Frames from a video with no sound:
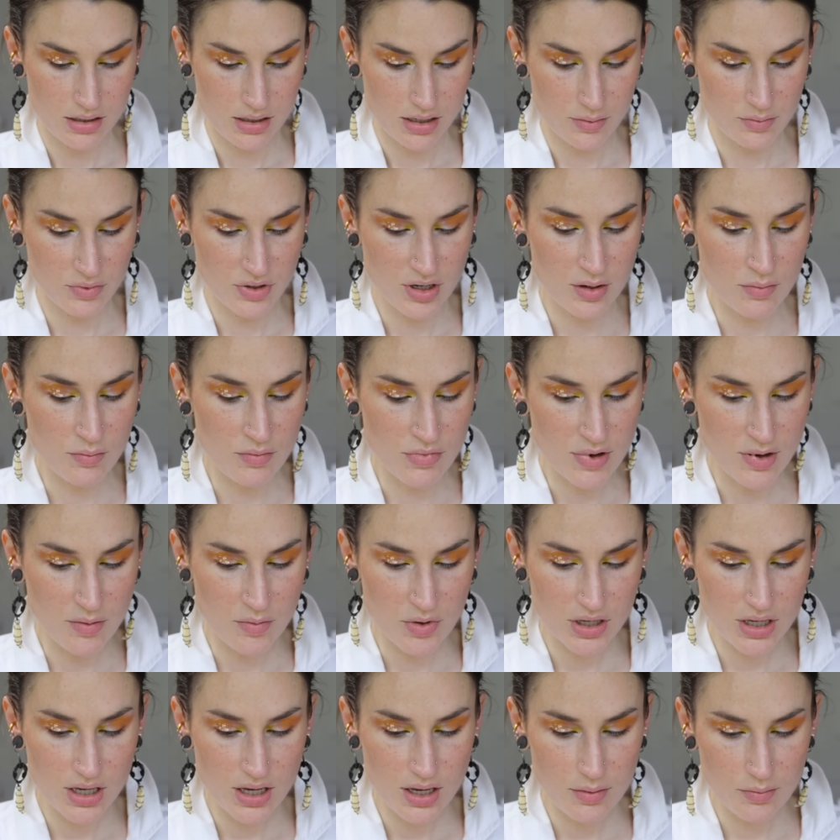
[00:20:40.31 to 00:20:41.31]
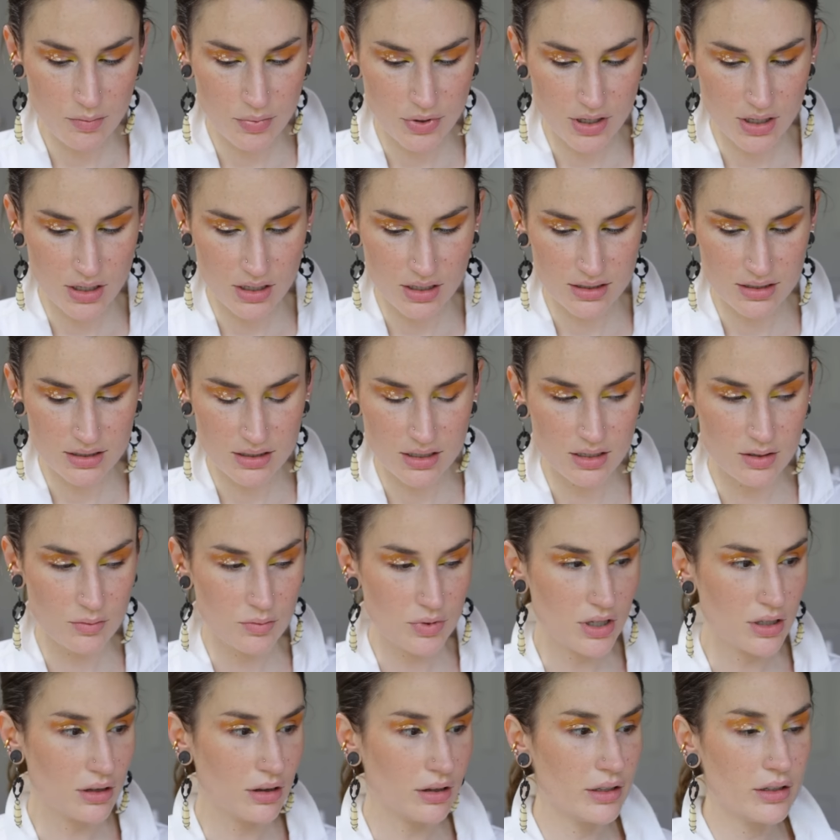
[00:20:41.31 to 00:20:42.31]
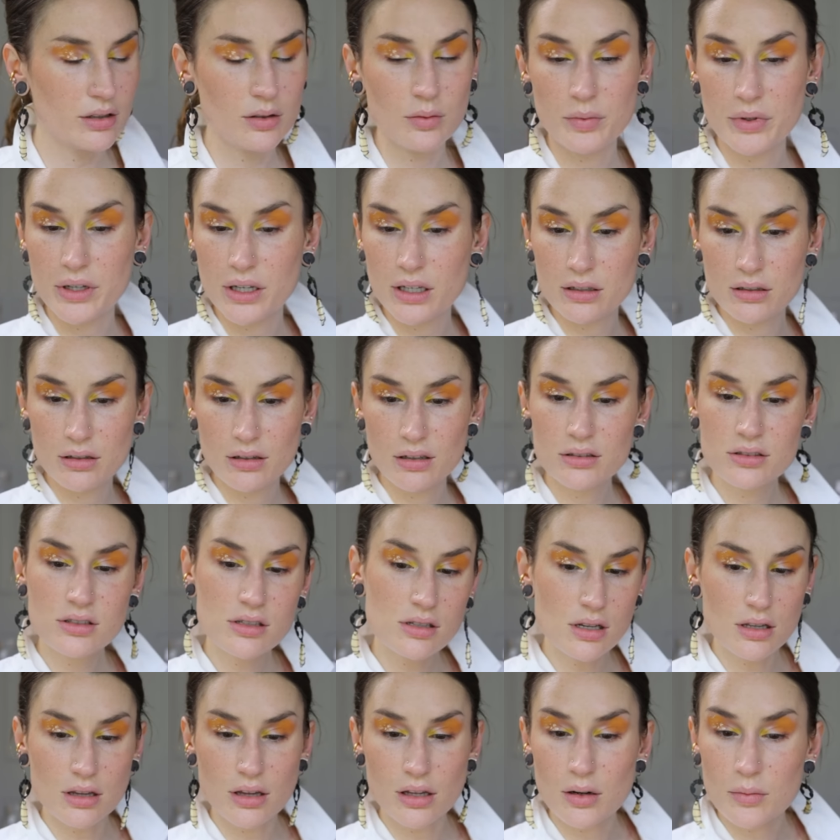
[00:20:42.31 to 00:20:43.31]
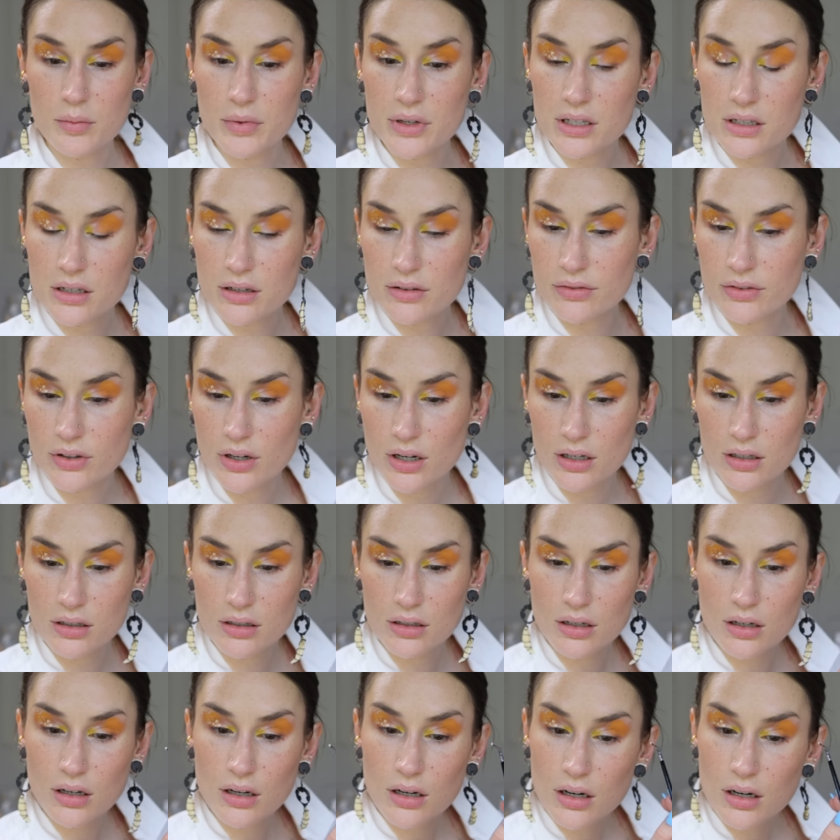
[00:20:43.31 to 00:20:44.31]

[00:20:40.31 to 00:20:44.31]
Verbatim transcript: I'm gonna mimic it, but it's gonna be a little bit, just a little bit different.